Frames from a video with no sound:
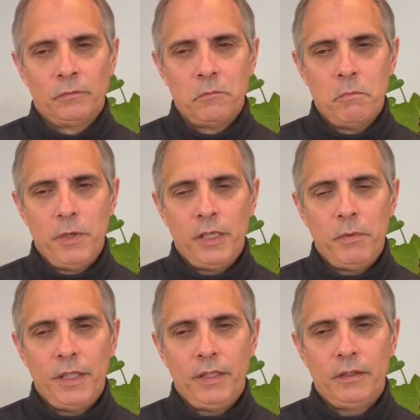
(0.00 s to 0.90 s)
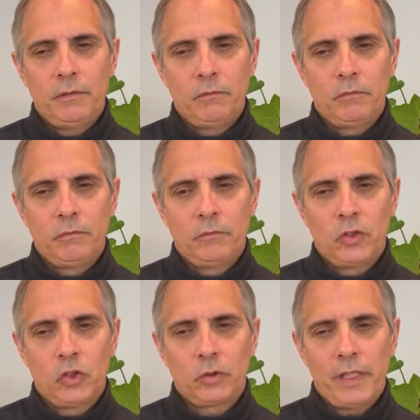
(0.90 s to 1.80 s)
maybe
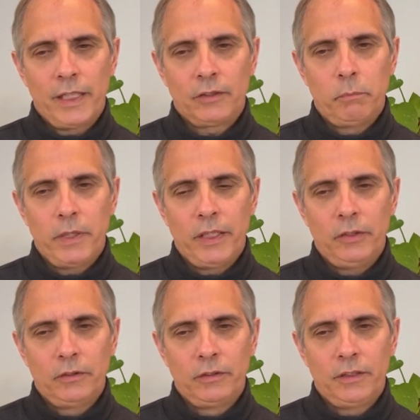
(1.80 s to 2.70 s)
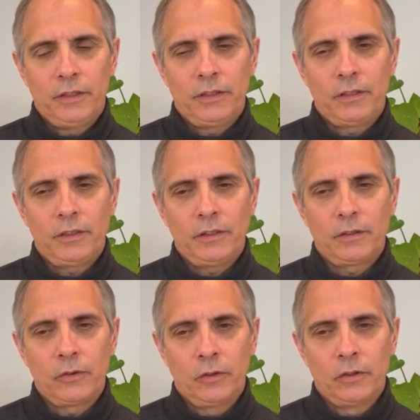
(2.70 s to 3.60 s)
distracted by your
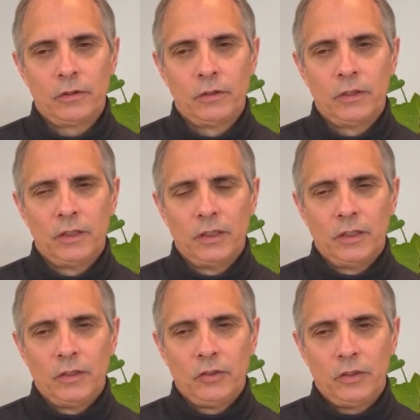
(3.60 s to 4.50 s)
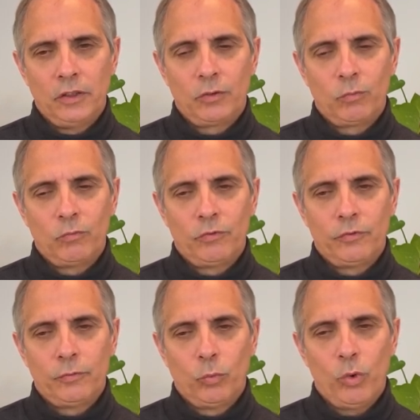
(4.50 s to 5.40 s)
tinnitus or just
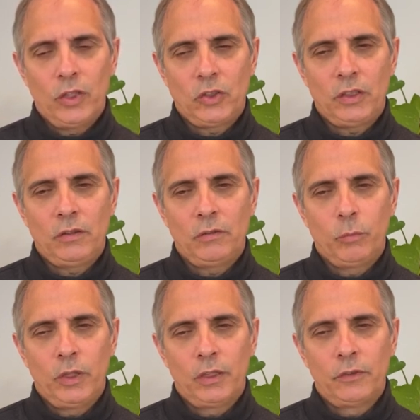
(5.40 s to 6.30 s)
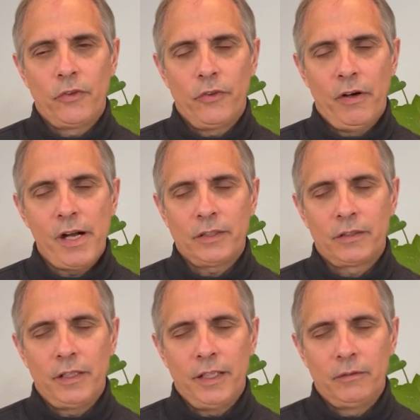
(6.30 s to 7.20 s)
watching whatever thoughts
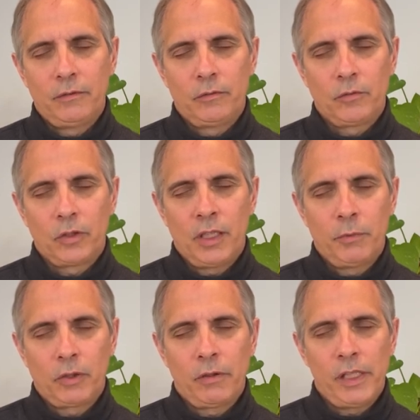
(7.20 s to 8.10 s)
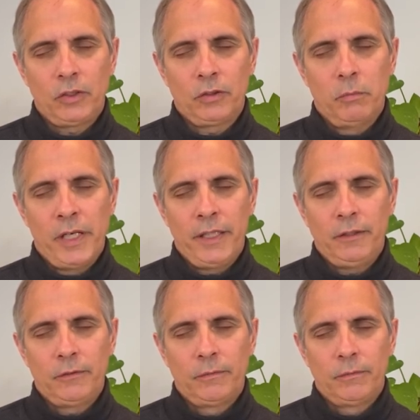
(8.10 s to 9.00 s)
that come across your mind.